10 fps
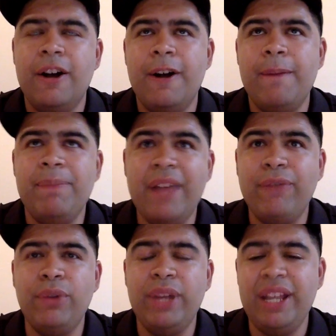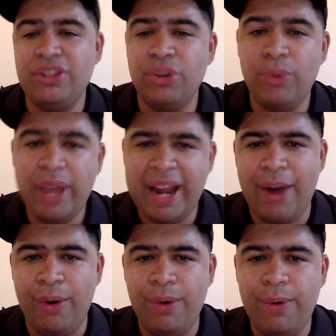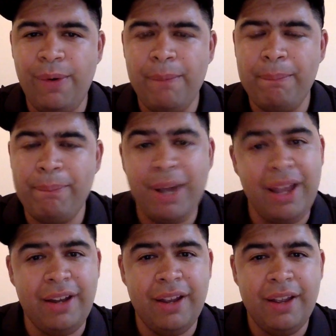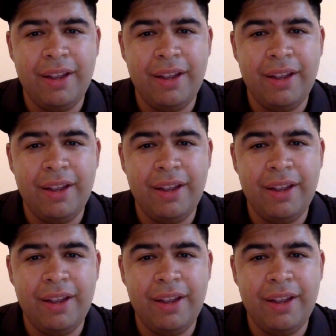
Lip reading: Neville hits the red arrow, but